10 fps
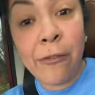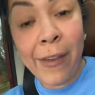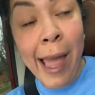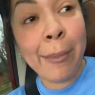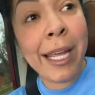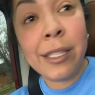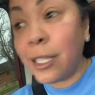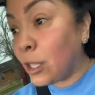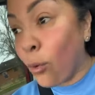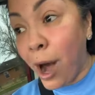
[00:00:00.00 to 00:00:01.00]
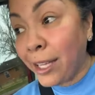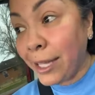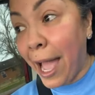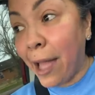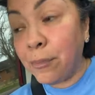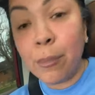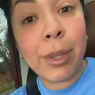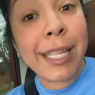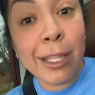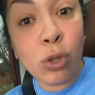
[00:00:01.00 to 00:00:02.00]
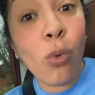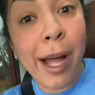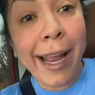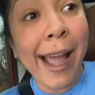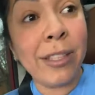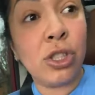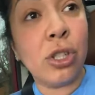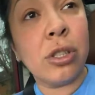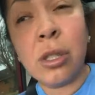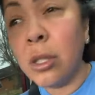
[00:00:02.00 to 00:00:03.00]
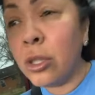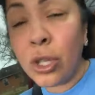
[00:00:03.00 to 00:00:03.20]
the family doesn't want that, but they do want answers.